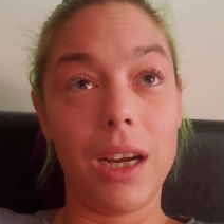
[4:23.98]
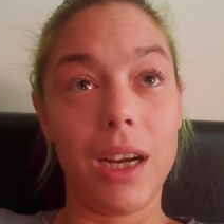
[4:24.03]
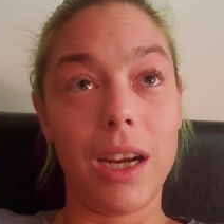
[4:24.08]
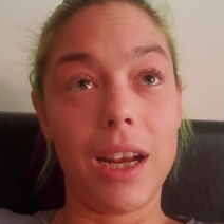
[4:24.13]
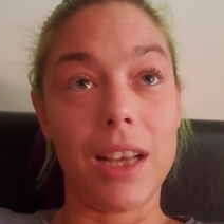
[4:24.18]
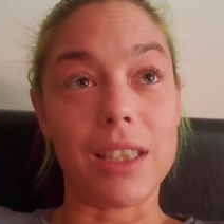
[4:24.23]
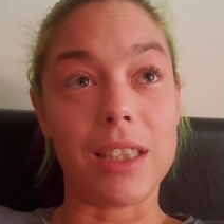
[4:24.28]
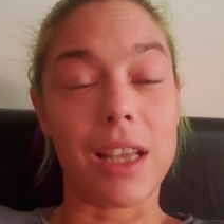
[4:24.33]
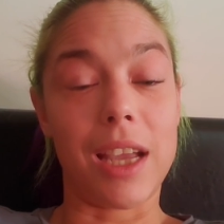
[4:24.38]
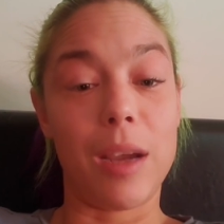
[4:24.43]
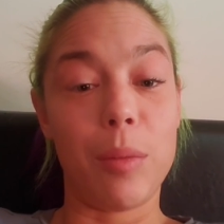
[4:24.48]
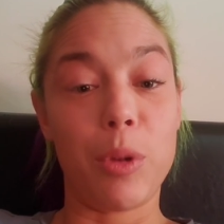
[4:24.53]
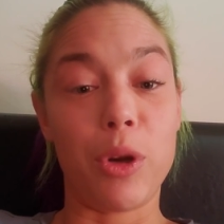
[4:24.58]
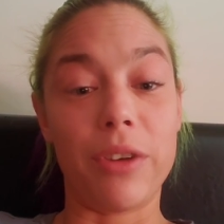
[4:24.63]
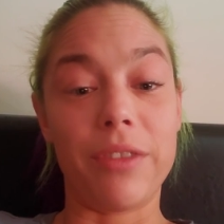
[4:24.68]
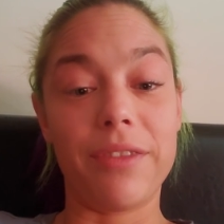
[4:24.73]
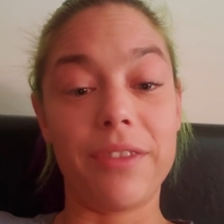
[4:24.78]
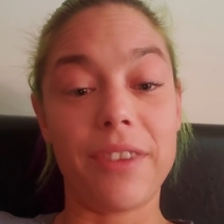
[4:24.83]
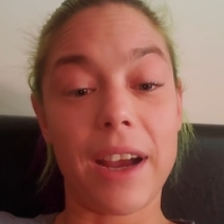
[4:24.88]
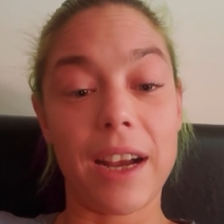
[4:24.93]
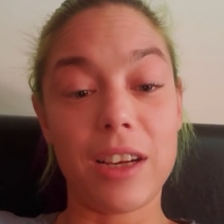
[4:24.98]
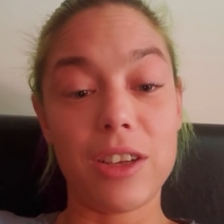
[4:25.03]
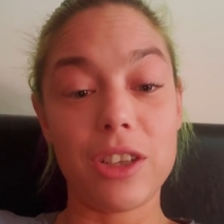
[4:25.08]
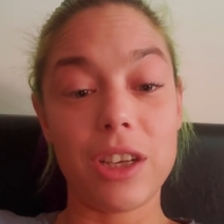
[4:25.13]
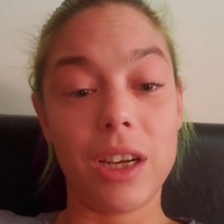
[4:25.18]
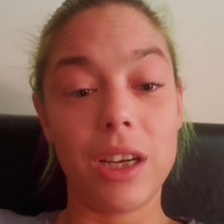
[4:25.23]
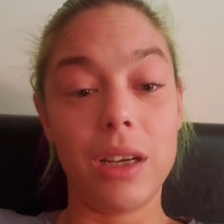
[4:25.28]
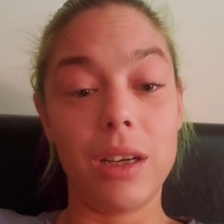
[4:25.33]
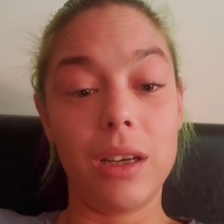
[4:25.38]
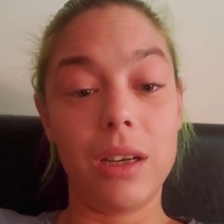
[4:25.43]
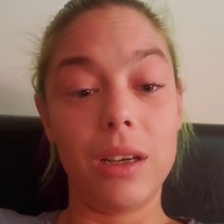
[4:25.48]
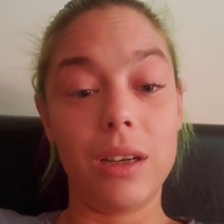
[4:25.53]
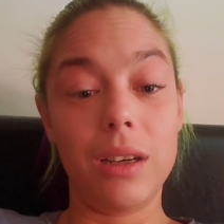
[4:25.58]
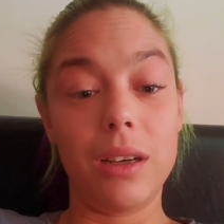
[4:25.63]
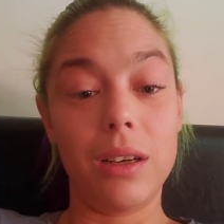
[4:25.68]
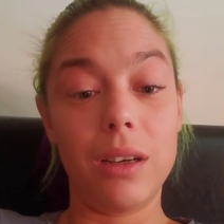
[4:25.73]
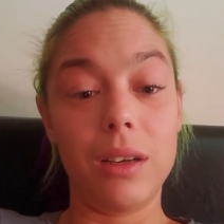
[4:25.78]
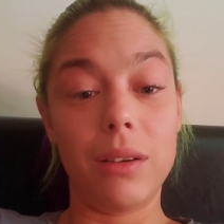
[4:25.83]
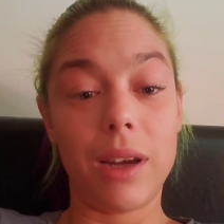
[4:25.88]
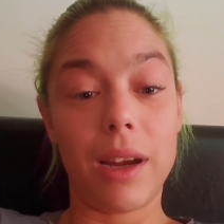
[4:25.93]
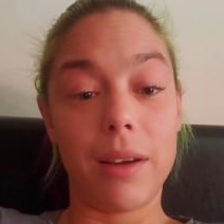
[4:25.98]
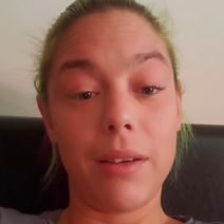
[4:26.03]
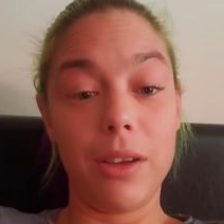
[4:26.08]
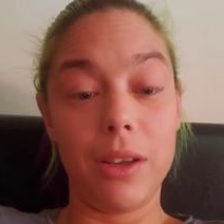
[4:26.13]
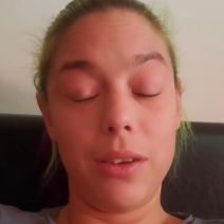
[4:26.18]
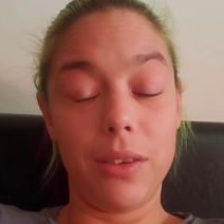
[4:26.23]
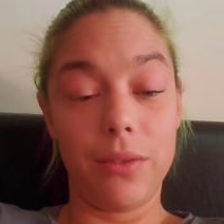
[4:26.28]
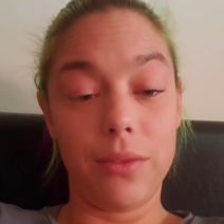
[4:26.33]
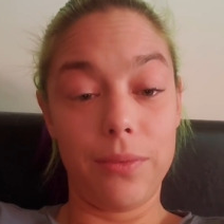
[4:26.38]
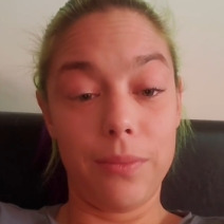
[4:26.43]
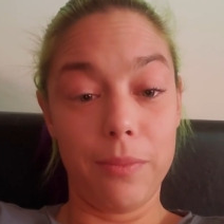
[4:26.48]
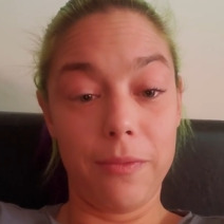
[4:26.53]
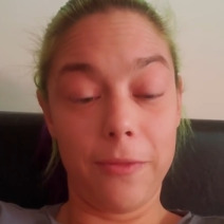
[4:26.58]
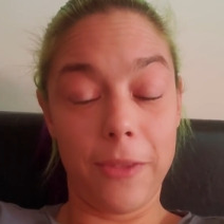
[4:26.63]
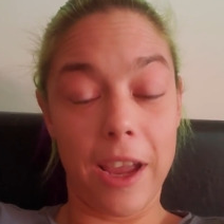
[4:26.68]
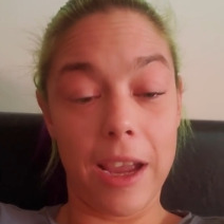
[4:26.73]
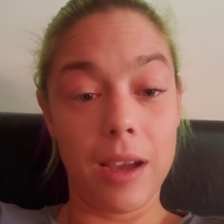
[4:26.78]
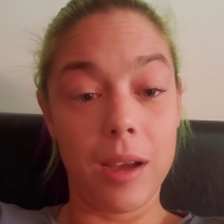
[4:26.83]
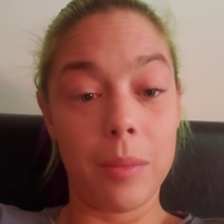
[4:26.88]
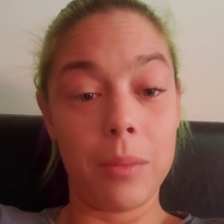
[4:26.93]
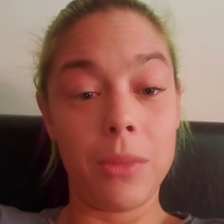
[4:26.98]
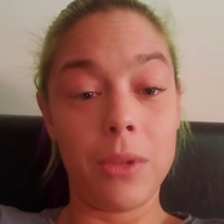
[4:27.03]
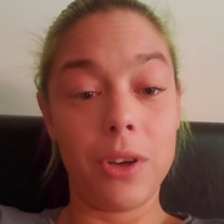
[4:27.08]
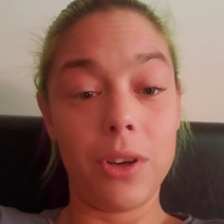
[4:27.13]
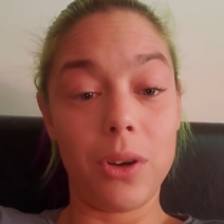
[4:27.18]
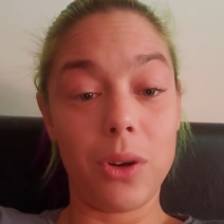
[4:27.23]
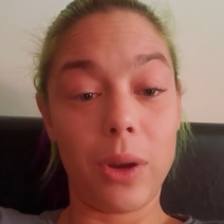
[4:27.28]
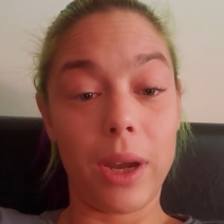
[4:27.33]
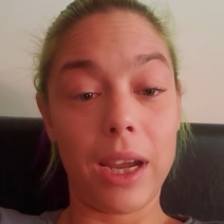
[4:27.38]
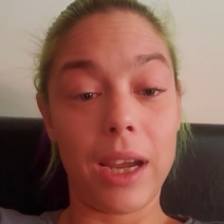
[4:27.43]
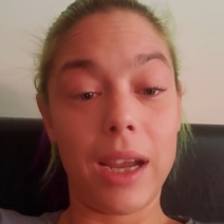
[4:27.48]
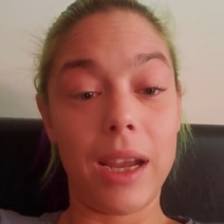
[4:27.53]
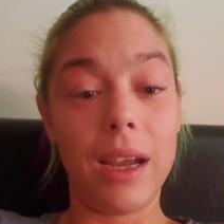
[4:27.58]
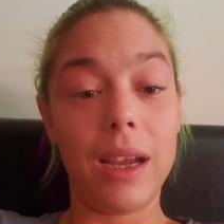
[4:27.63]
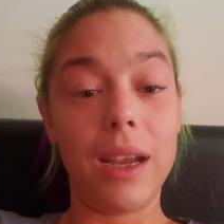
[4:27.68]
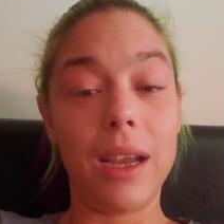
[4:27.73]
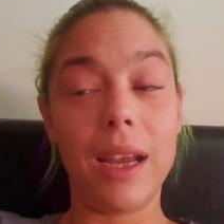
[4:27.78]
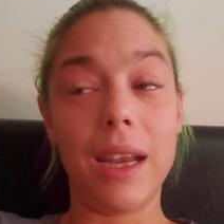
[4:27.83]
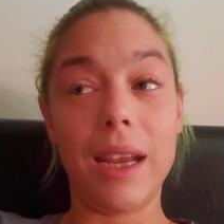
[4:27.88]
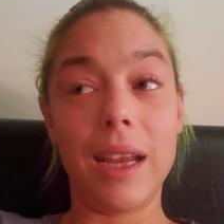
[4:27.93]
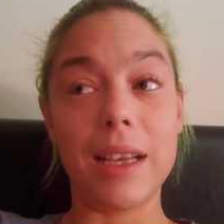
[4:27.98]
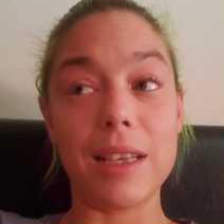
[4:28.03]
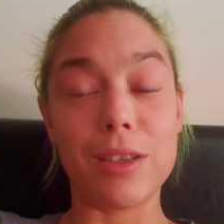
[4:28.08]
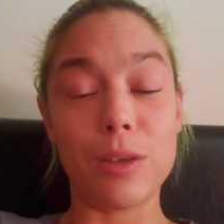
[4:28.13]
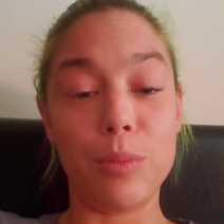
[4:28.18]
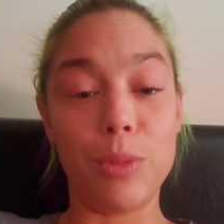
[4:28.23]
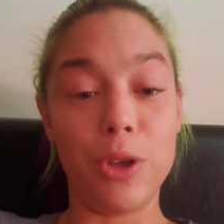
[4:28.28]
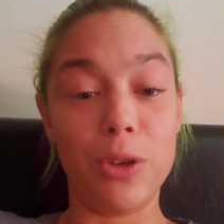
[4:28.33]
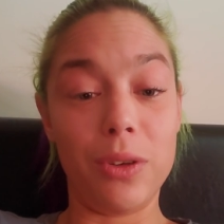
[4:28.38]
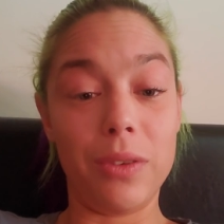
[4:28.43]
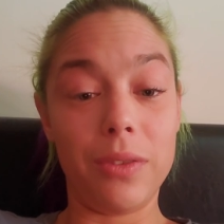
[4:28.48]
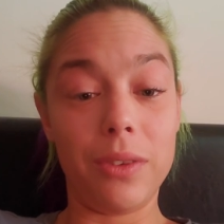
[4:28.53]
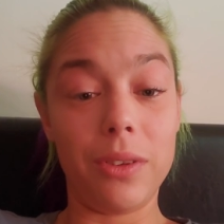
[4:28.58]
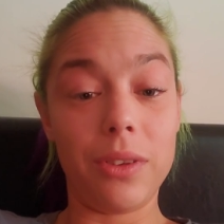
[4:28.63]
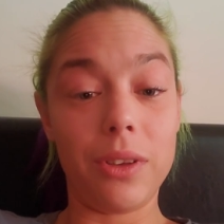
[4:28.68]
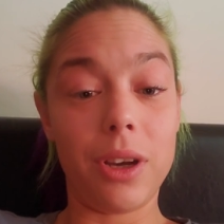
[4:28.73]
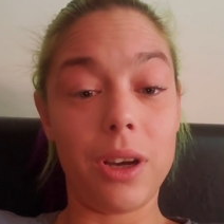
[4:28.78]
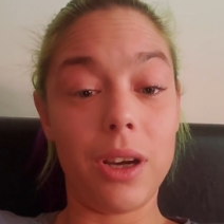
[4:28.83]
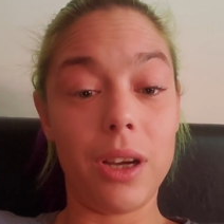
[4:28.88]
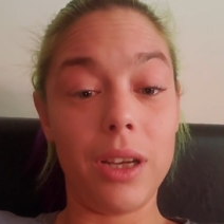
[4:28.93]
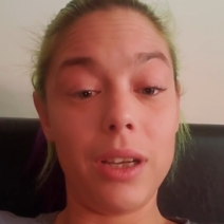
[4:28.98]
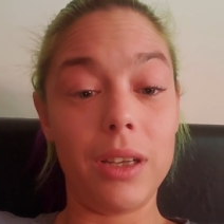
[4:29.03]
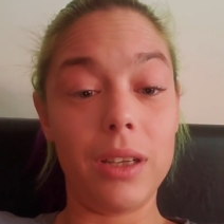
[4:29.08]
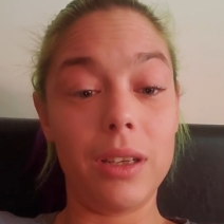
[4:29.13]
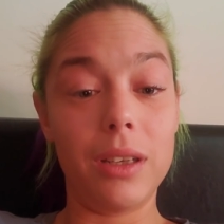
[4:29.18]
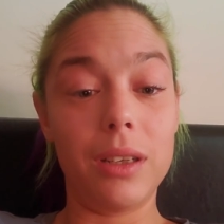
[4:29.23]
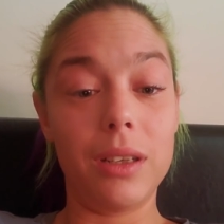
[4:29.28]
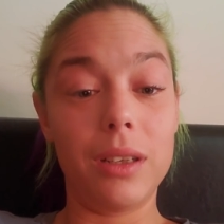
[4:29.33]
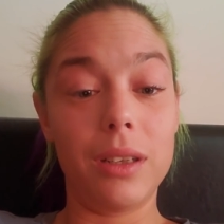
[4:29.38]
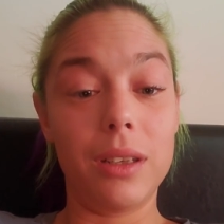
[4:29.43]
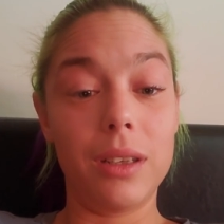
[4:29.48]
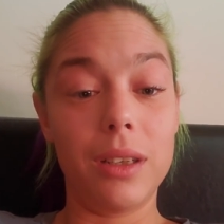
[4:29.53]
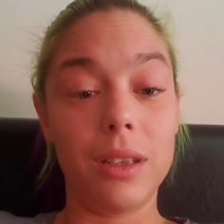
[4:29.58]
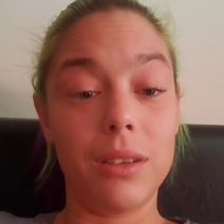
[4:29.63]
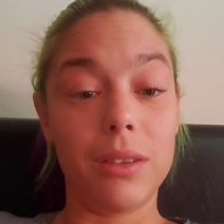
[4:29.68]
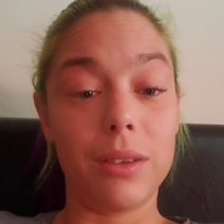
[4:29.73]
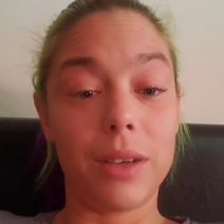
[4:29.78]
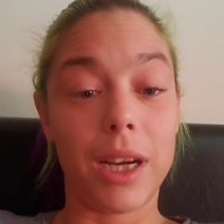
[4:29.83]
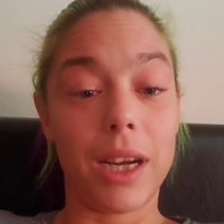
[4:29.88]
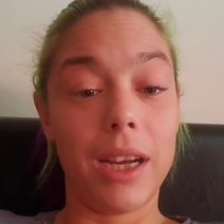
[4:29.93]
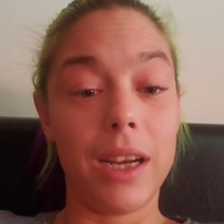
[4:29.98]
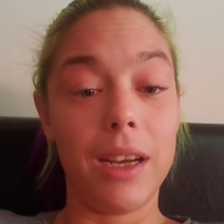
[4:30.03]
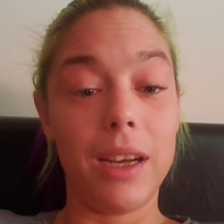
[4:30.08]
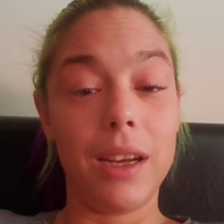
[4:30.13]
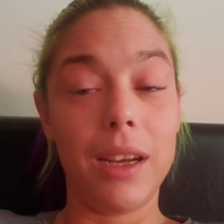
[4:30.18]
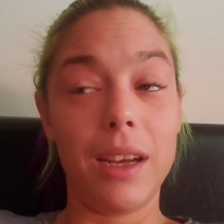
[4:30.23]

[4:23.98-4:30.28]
is like perfection. Bam. Okay. It is a beautiful thought, right?